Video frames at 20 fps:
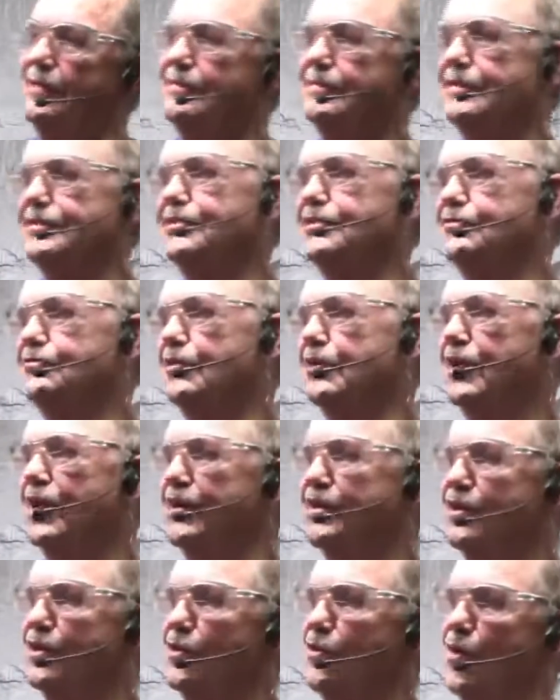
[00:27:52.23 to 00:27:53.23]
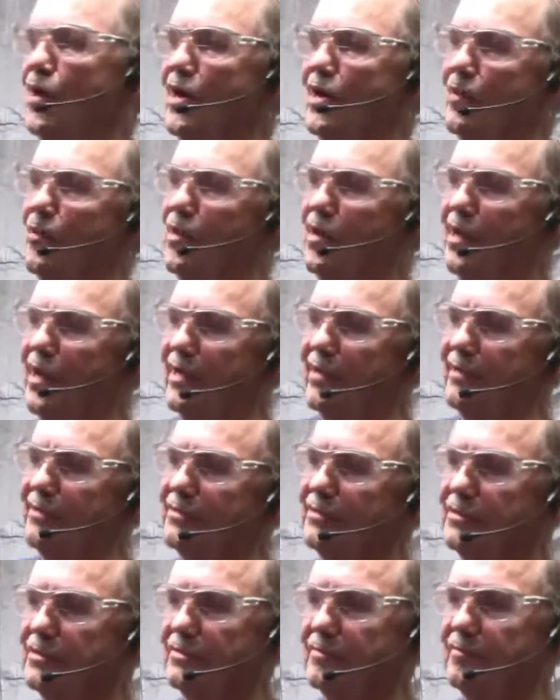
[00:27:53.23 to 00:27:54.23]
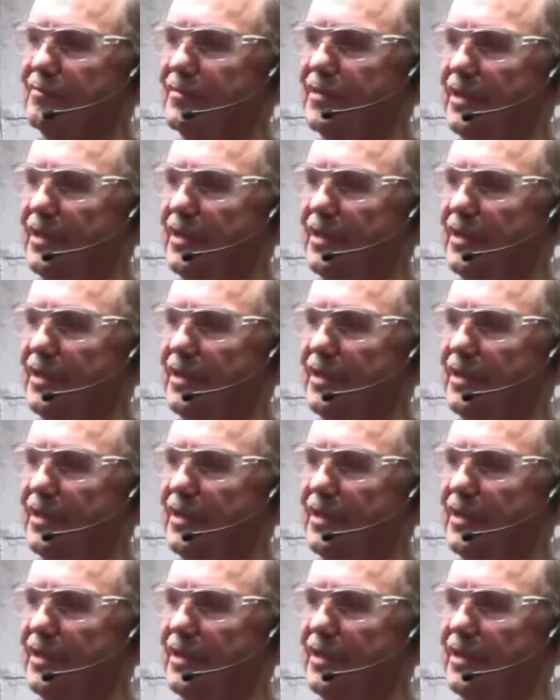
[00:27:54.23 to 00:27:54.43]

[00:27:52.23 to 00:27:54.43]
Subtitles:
This is one I did a while back. I was just